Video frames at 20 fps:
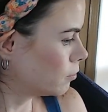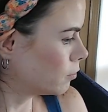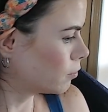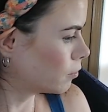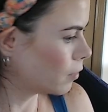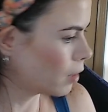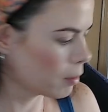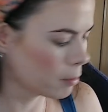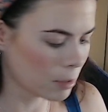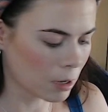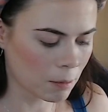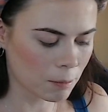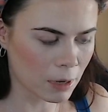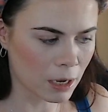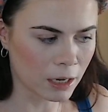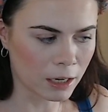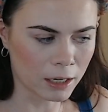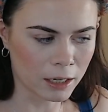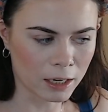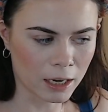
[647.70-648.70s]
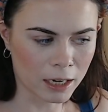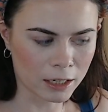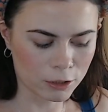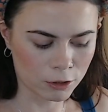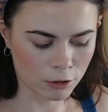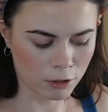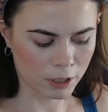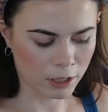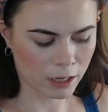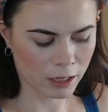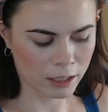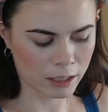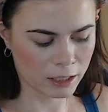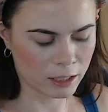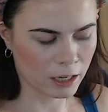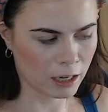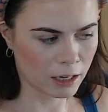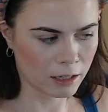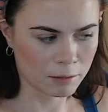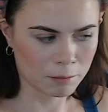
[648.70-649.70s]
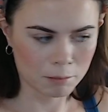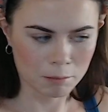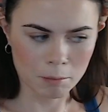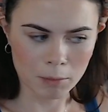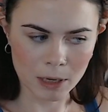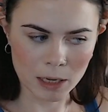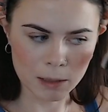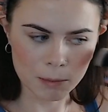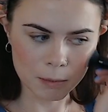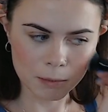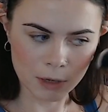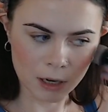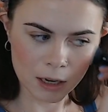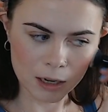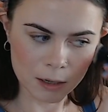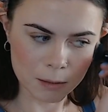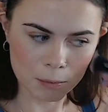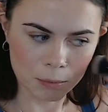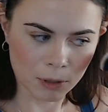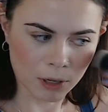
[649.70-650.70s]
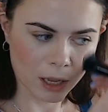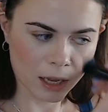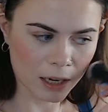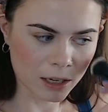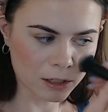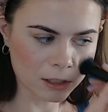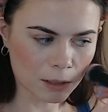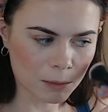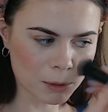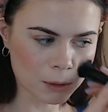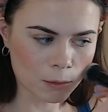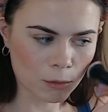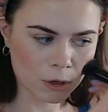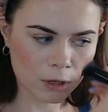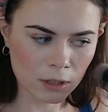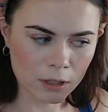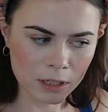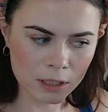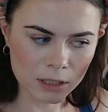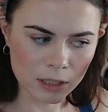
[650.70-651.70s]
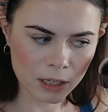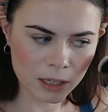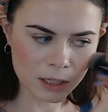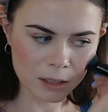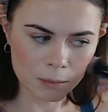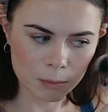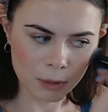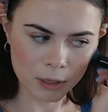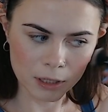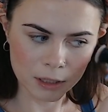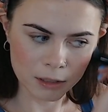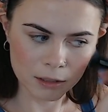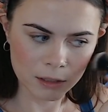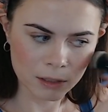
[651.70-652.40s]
I'm not mad at it. I do think I need to maybe not apply a little bit more on this side, but